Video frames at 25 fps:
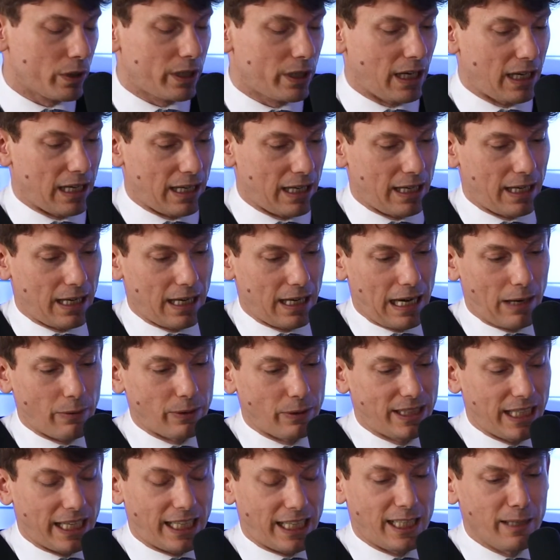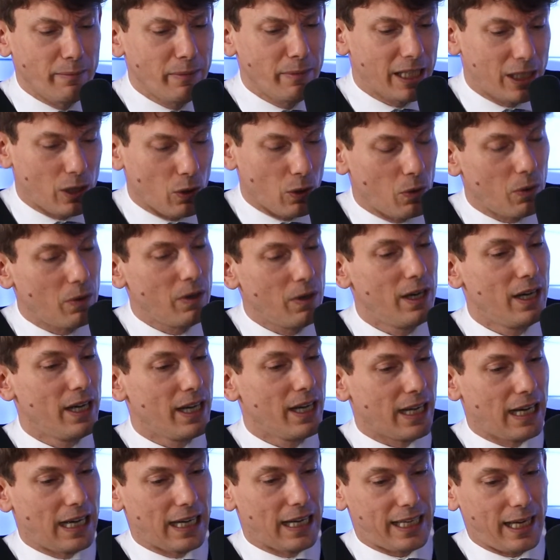I would say, chemical
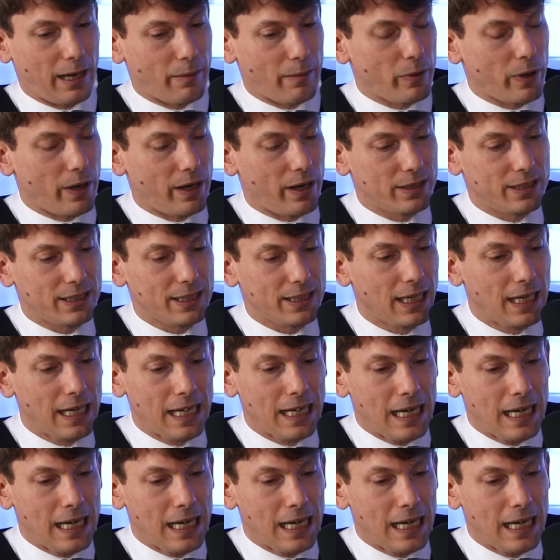cameras.